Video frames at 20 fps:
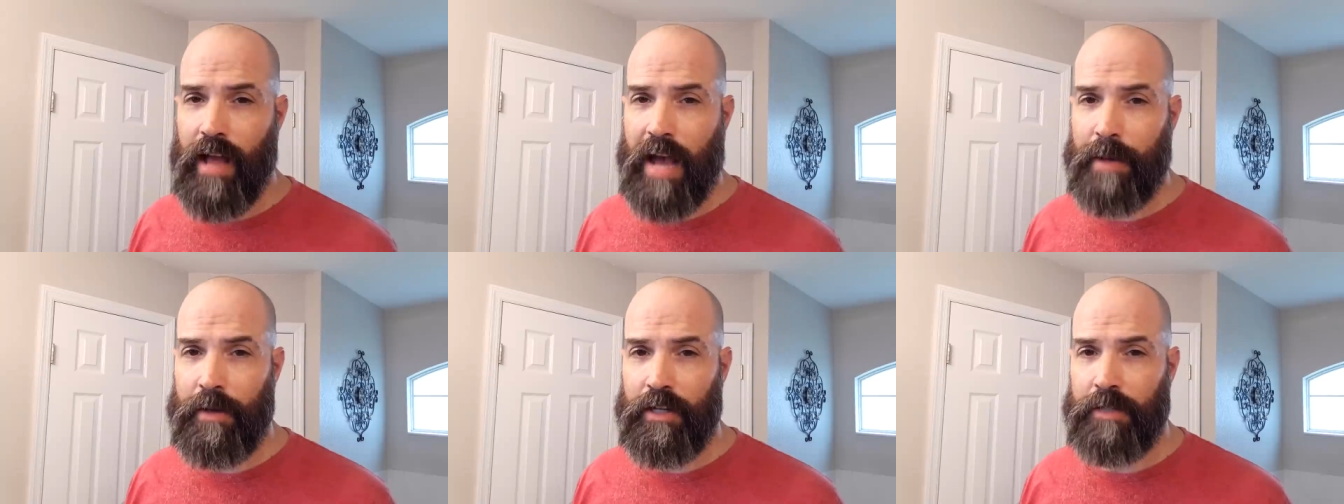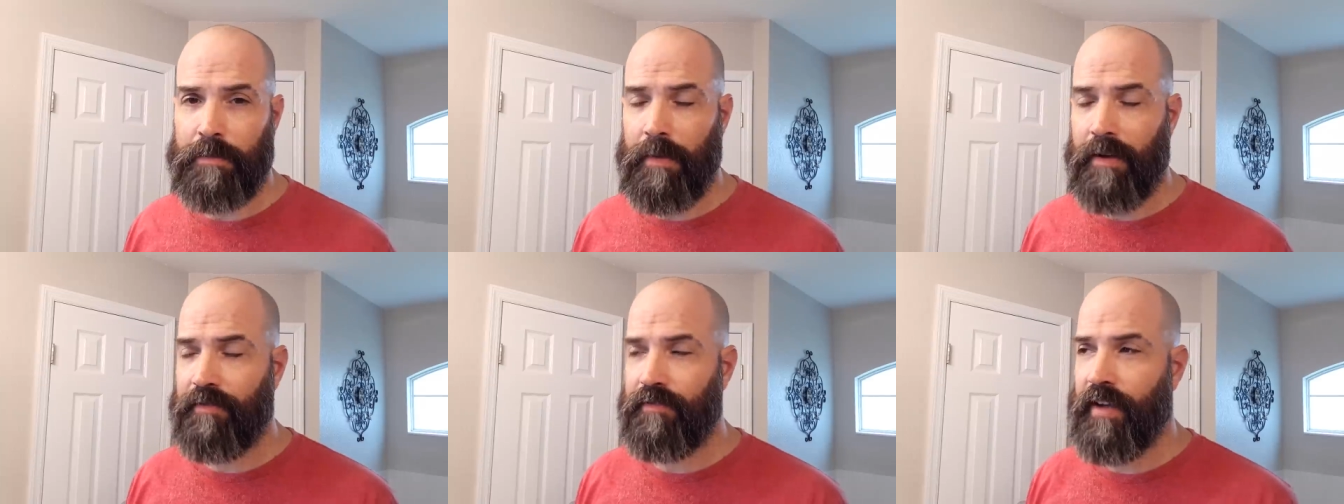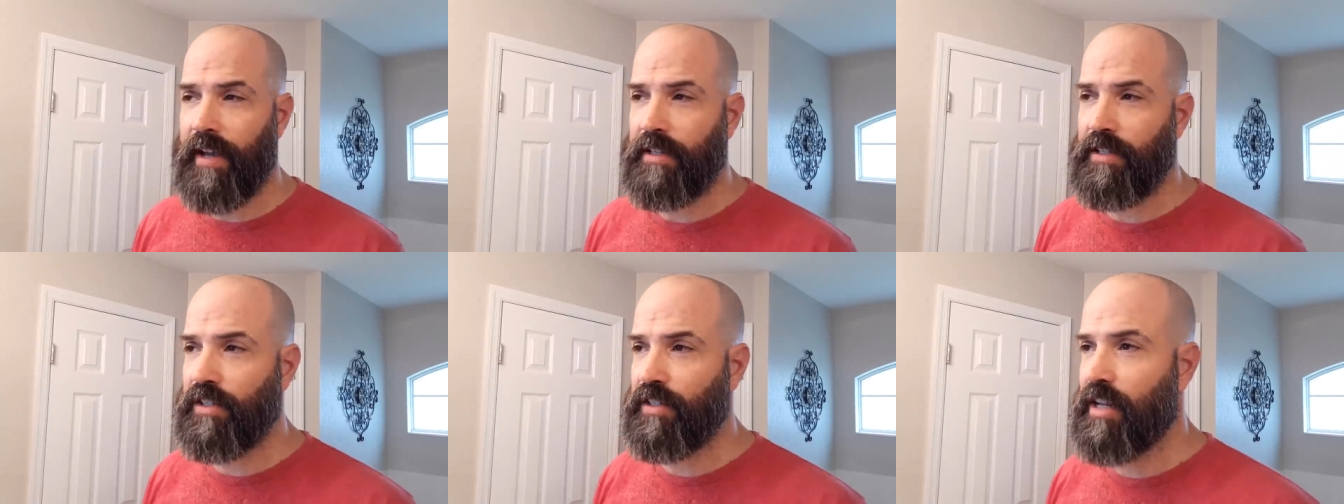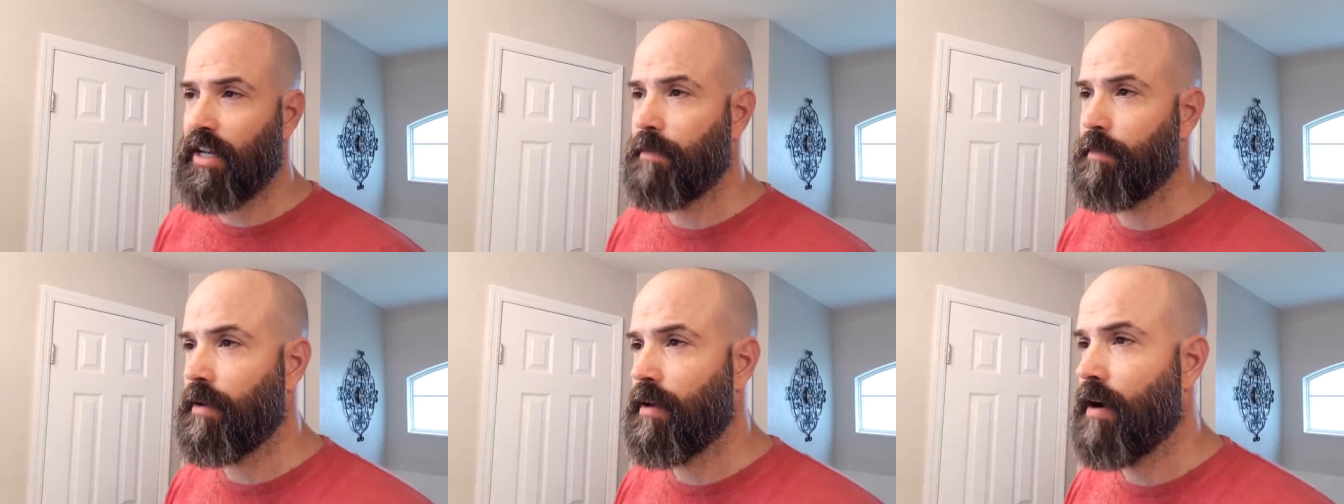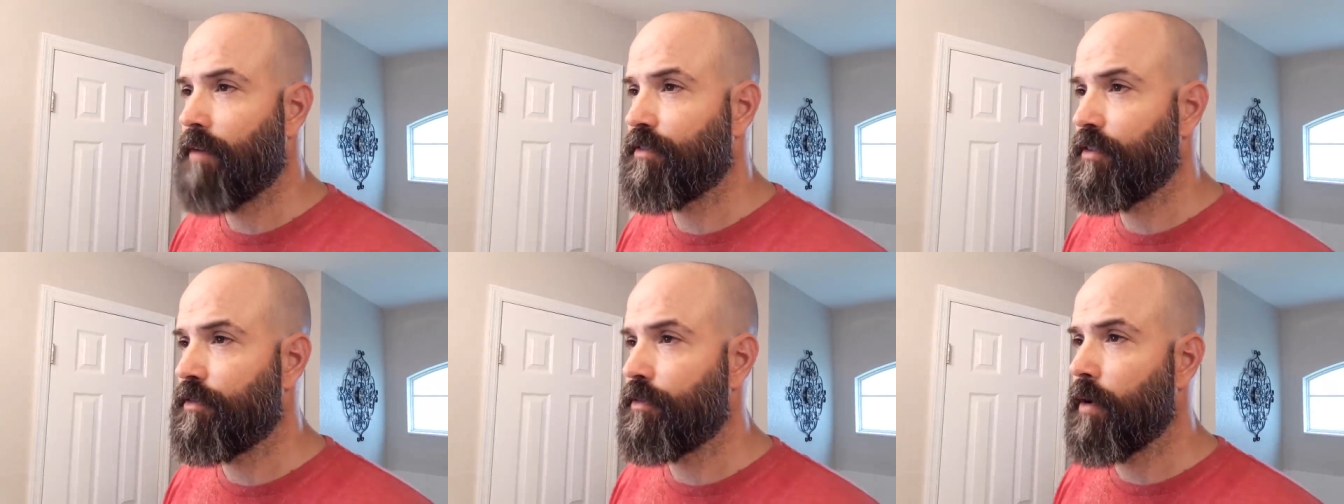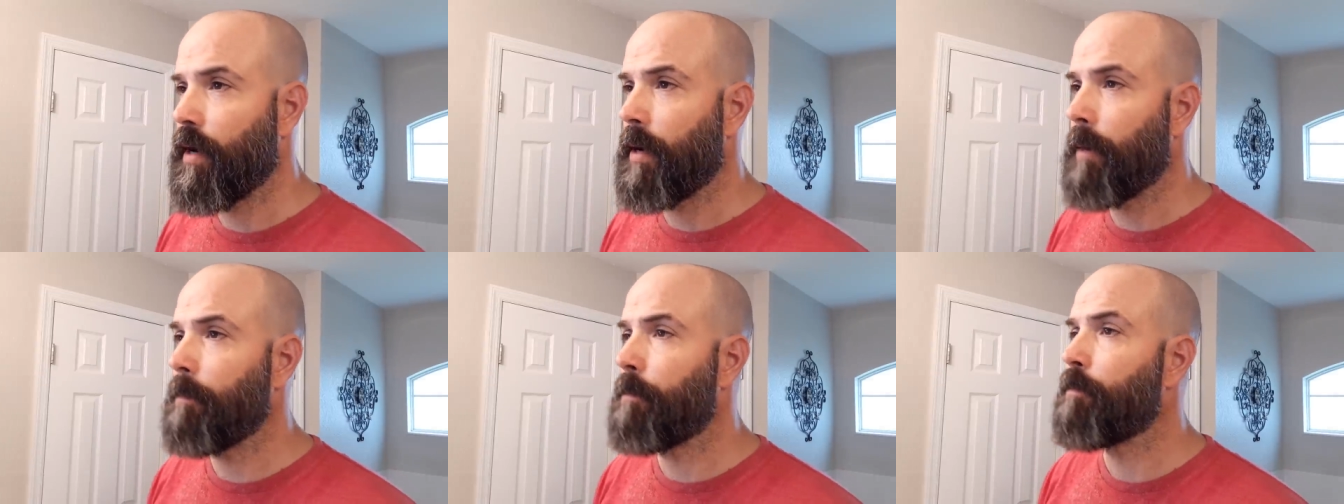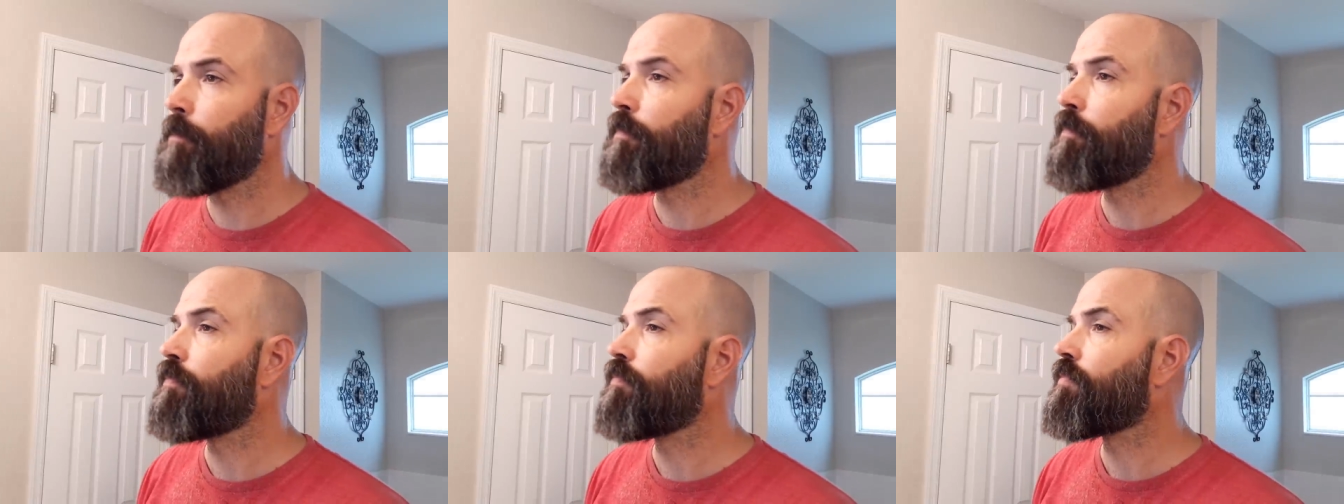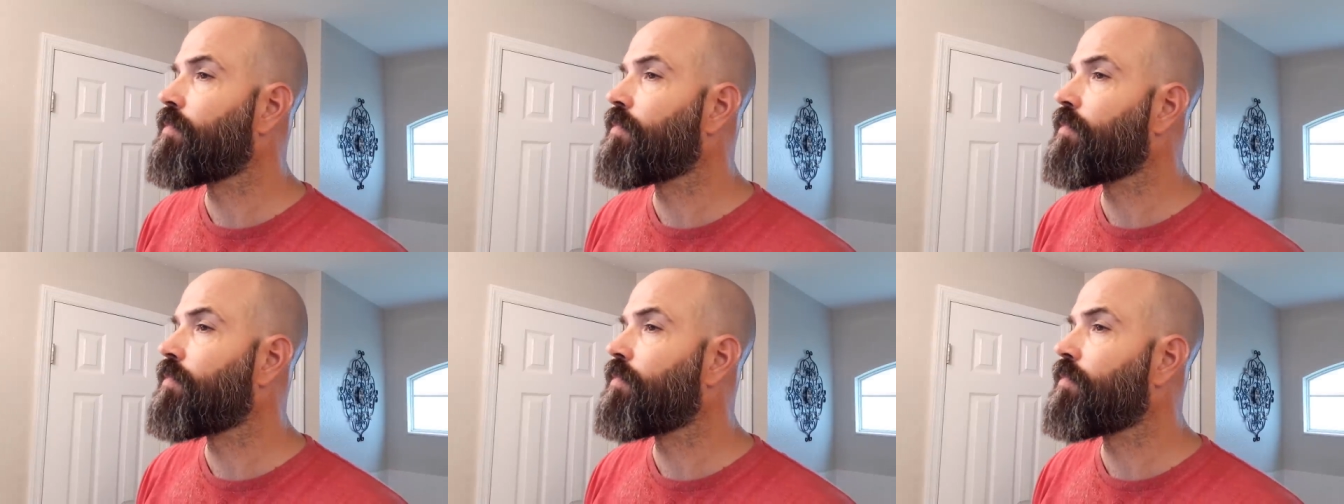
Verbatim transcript: how much of my face is gonna be off the frame,